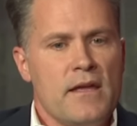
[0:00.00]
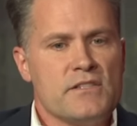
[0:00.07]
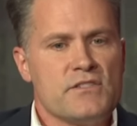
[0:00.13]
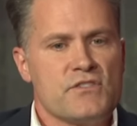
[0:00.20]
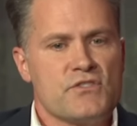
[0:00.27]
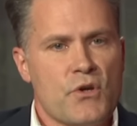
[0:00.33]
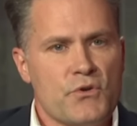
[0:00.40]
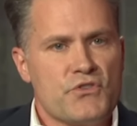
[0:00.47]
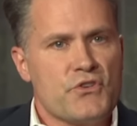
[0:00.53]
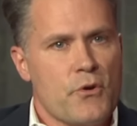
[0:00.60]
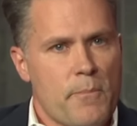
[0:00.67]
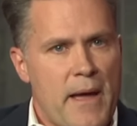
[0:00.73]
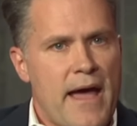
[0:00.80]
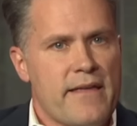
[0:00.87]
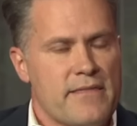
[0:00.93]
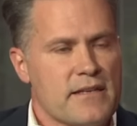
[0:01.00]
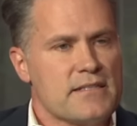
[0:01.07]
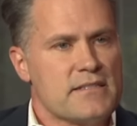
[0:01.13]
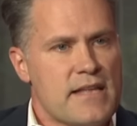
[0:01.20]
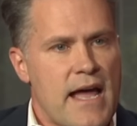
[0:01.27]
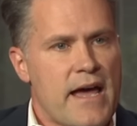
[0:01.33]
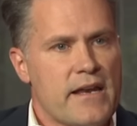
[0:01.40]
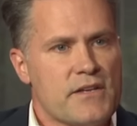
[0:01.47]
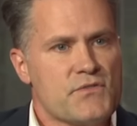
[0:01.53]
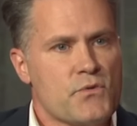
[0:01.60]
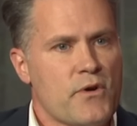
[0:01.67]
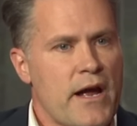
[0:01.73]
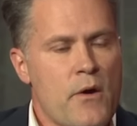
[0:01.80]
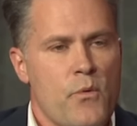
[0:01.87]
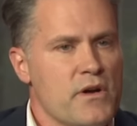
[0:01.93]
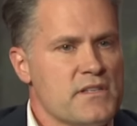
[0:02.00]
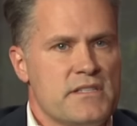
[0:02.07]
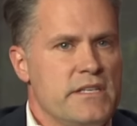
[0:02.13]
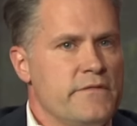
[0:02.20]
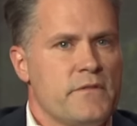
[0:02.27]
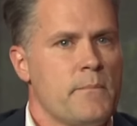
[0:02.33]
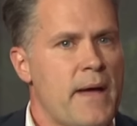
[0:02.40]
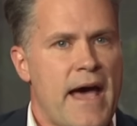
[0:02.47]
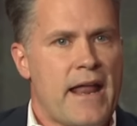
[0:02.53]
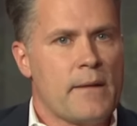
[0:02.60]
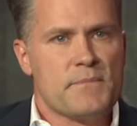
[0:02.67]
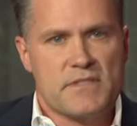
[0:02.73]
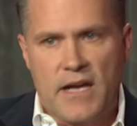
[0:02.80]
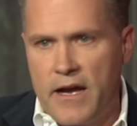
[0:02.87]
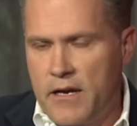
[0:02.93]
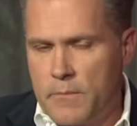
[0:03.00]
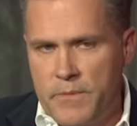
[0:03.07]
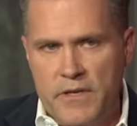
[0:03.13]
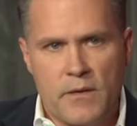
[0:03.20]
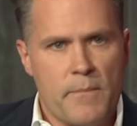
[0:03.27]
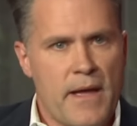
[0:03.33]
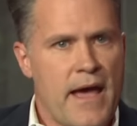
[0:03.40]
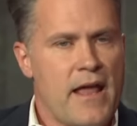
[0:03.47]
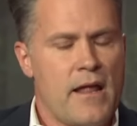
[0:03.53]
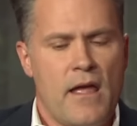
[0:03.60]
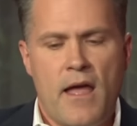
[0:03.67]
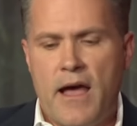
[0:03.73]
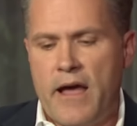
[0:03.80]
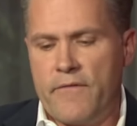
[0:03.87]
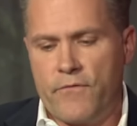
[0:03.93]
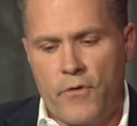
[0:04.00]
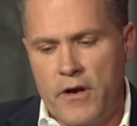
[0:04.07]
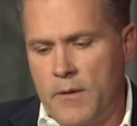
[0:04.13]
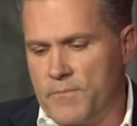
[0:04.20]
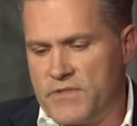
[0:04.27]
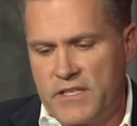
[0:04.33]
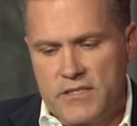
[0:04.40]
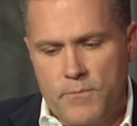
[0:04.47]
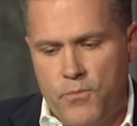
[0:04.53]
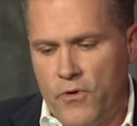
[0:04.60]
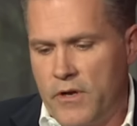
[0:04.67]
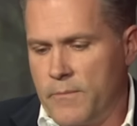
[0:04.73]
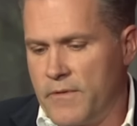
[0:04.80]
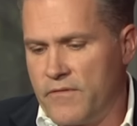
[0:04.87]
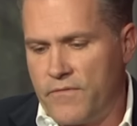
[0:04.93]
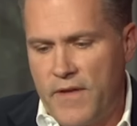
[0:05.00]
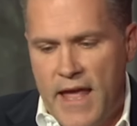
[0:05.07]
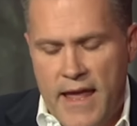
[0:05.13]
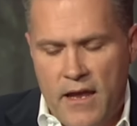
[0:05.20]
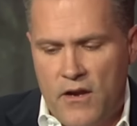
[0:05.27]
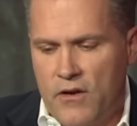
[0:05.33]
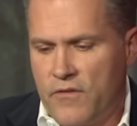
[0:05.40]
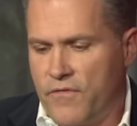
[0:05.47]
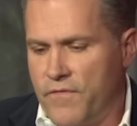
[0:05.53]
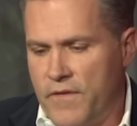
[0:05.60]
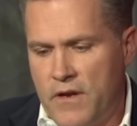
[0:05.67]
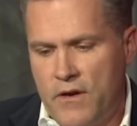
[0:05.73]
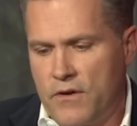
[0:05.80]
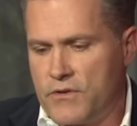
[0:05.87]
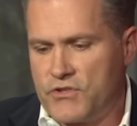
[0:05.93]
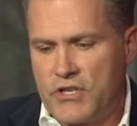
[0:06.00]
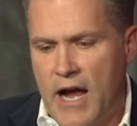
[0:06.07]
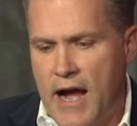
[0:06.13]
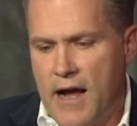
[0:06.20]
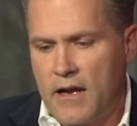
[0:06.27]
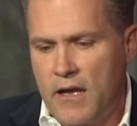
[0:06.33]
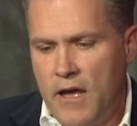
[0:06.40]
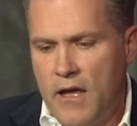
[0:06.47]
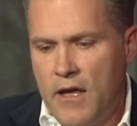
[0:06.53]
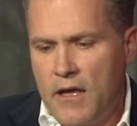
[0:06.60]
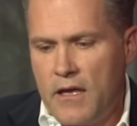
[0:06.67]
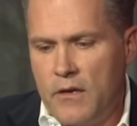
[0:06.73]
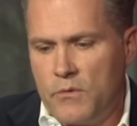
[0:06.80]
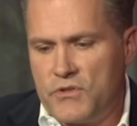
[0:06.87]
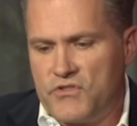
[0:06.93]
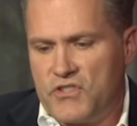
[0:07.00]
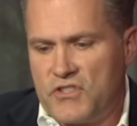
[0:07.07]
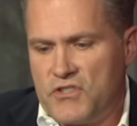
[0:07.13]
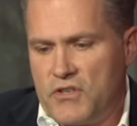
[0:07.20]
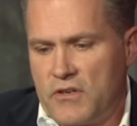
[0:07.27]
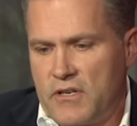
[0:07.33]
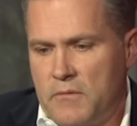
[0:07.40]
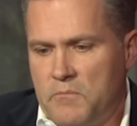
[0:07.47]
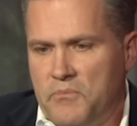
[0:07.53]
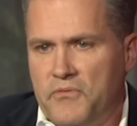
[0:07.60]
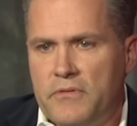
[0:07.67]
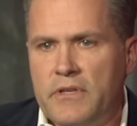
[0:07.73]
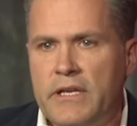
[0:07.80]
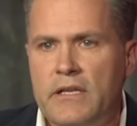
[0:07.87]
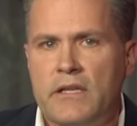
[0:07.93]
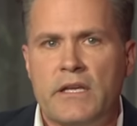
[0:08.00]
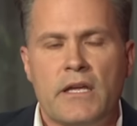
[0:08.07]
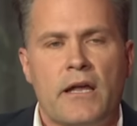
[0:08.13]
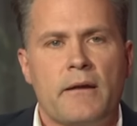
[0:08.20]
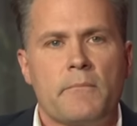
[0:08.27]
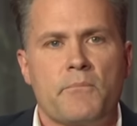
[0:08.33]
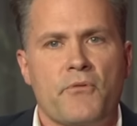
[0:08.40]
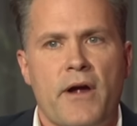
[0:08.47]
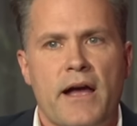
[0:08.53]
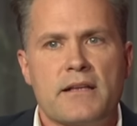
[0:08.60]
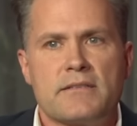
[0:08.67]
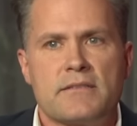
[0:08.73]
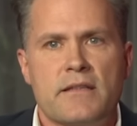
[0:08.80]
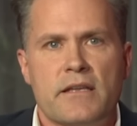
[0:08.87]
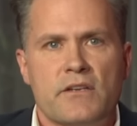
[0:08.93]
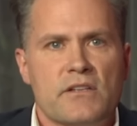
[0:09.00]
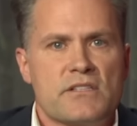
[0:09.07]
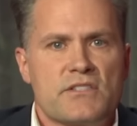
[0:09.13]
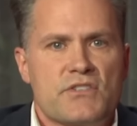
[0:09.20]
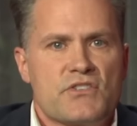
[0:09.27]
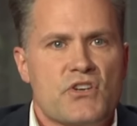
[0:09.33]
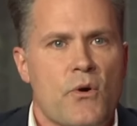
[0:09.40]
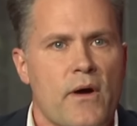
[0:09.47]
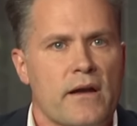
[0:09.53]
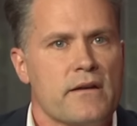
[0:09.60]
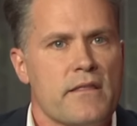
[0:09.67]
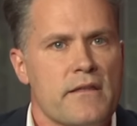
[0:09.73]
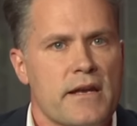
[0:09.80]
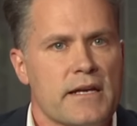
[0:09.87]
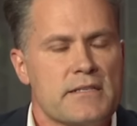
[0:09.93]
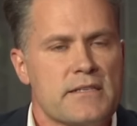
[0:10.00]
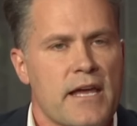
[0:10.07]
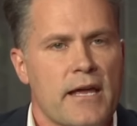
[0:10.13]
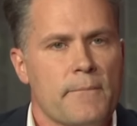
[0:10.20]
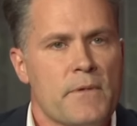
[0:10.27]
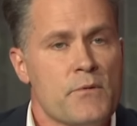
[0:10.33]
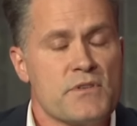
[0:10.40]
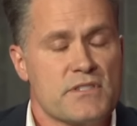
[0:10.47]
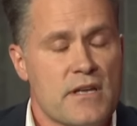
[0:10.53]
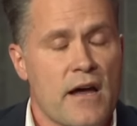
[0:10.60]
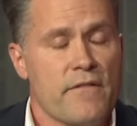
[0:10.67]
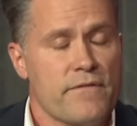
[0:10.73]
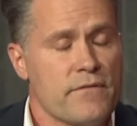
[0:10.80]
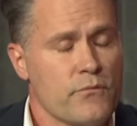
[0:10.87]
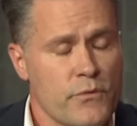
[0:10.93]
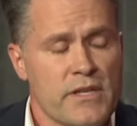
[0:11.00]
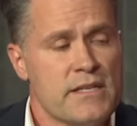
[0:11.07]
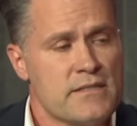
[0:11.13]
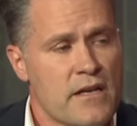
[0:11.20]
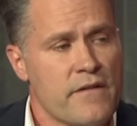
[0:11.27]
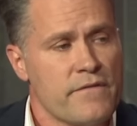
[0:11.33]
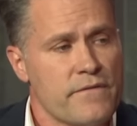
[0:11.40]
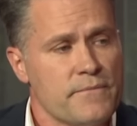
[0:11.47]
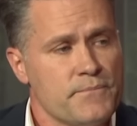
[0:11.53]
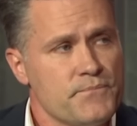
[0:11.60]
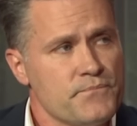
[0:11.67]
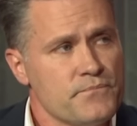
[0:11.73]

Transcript: It's sociopathic status where I wasn't even mad. I'm tired being mad. I've run them disappointment, anger, fear, shock. It was just you're completely unimpressed. And then let's just go on to the next game. It was tough, really tough.